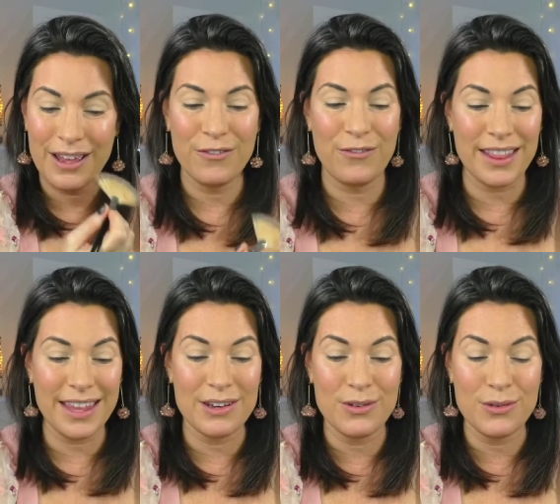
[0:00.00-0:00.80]

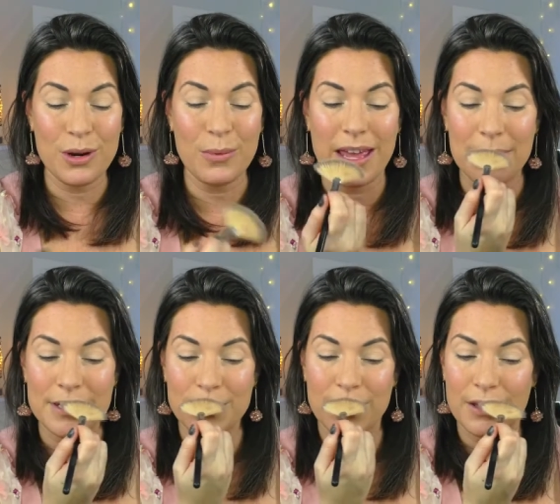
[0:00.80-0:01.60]
Finland and Norway have
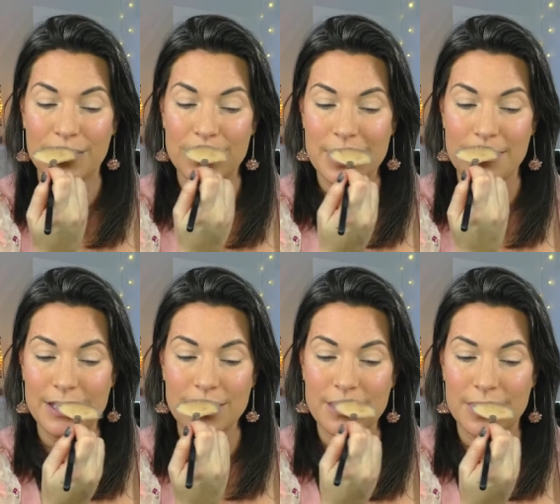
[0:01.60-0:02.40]
been doing a good job.
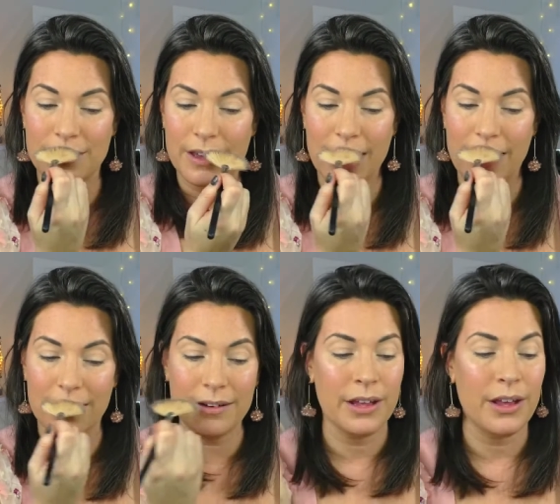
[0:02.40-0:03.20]
That's good to know,
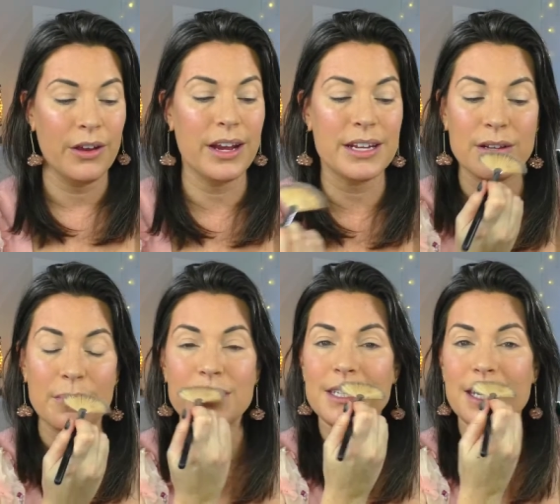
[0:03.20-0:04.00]
Karen. Right, so
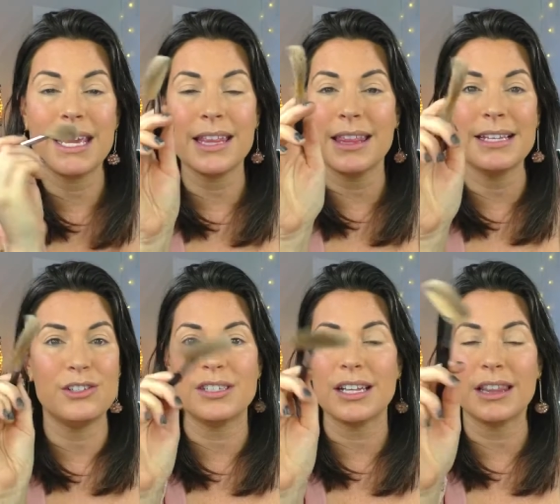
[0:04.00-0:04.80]
I'm just taking
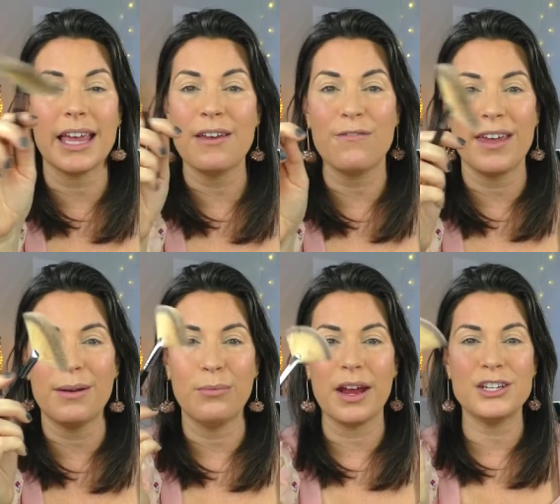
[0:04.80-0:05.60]
this, just a light
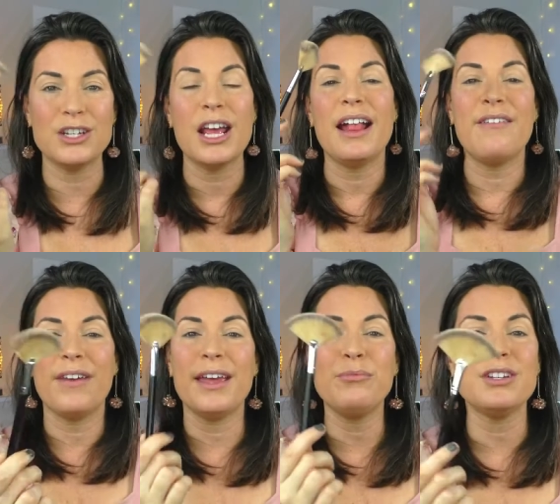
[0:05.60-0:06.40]
fan brush.
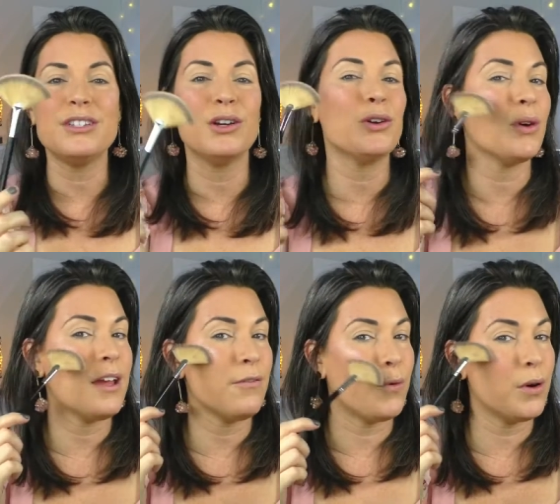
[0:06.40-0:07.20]
Fan brushes are
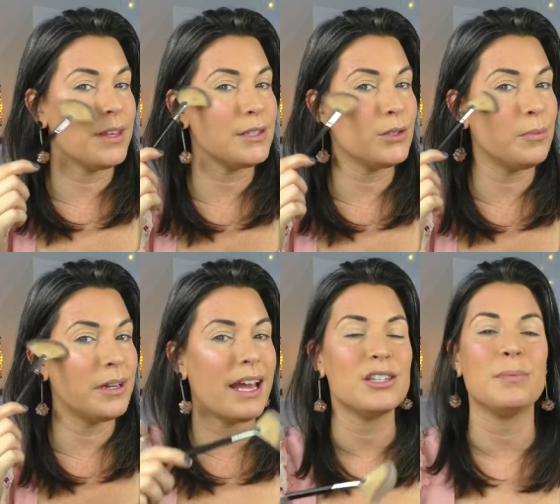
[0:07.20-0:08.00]
great for this
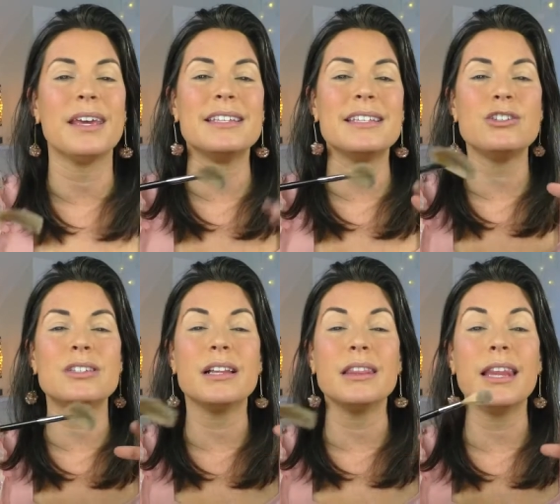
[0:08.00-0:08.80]
luminizer because it's
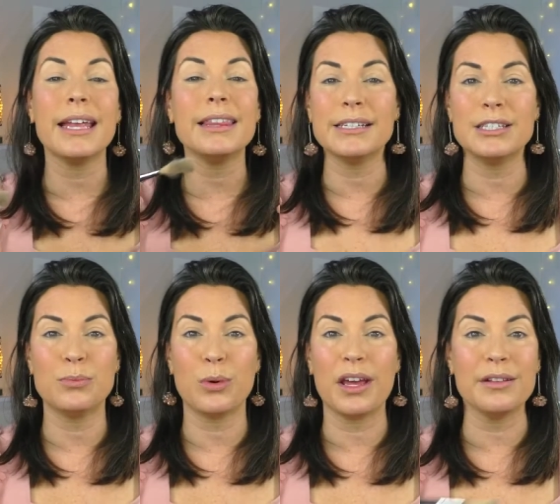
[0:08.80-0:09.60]
just a light little
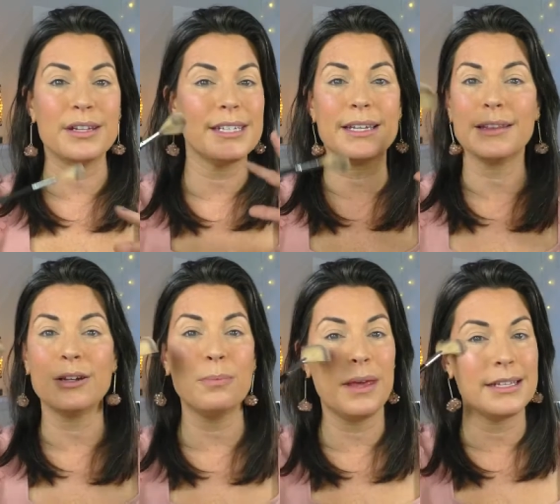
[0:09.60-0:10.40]
sprinkle. It's like a
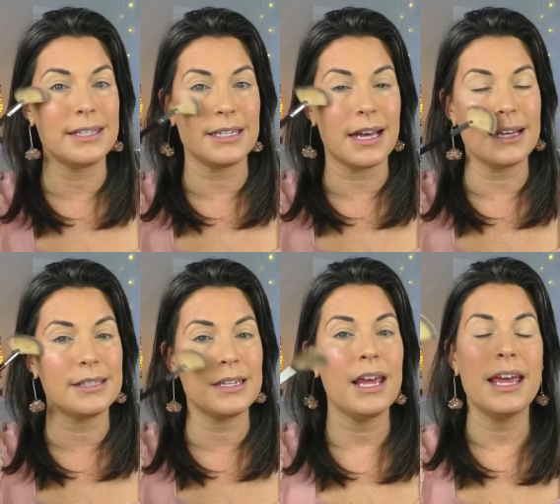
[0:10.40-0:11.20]
little pixie
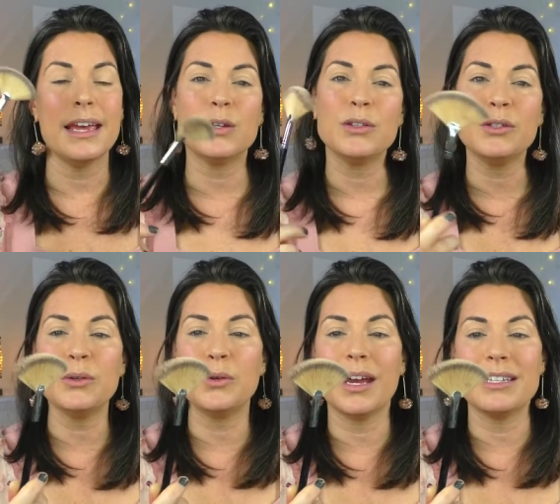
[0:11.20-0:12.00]
dust. It's also
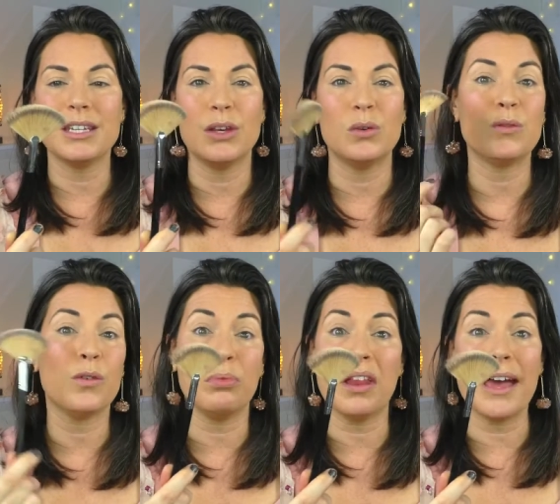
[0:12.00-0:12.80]
great to use
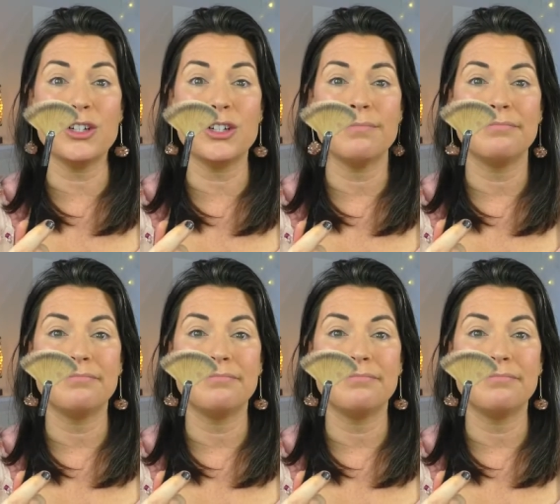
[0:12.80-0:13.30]
for blush.